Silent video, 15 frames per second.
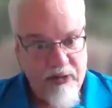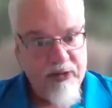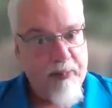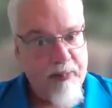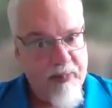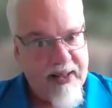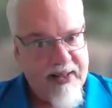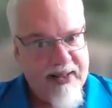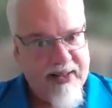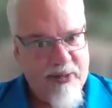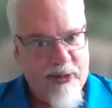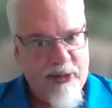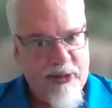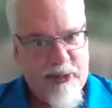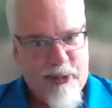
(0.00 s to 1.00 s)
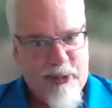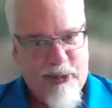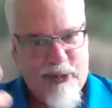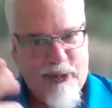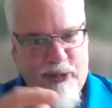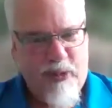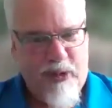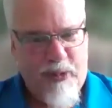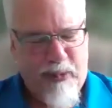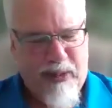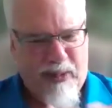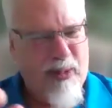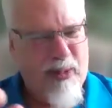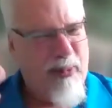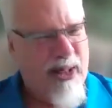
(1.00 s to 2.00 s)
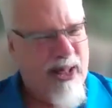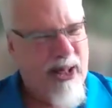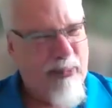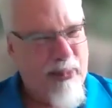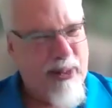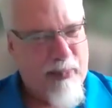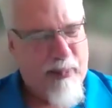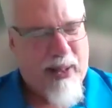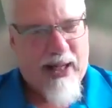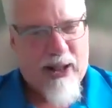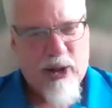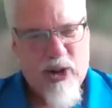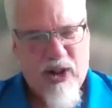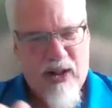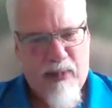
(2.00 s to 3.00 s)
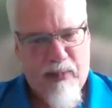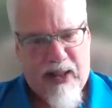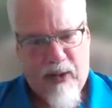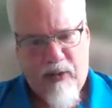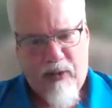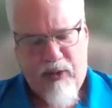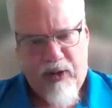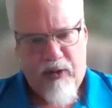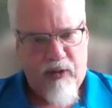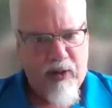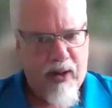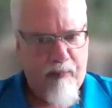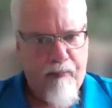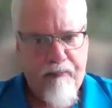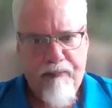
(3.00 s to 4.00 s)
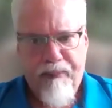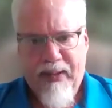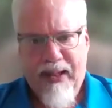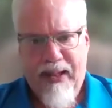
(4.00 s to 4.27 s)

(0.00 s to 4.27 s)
something that the students would be able to pick up on the passion and benefit from.